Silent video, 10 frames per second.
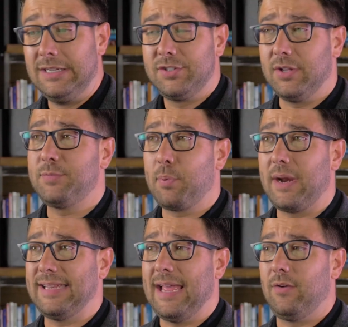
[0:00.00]
So let's
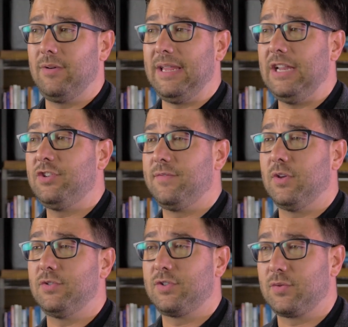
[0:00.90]
break down each of
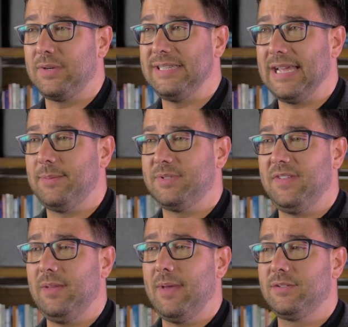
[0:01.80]
those three types
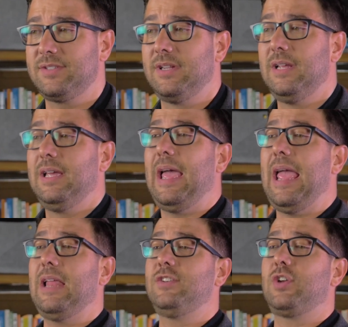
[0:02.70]
of emails
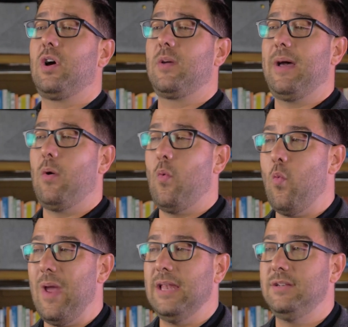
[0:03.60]
and talk about
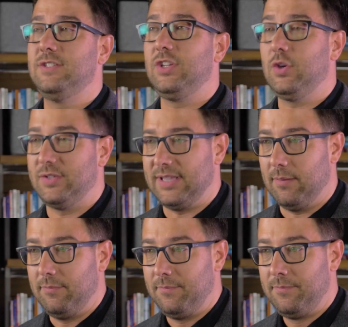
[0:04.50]
when to use them.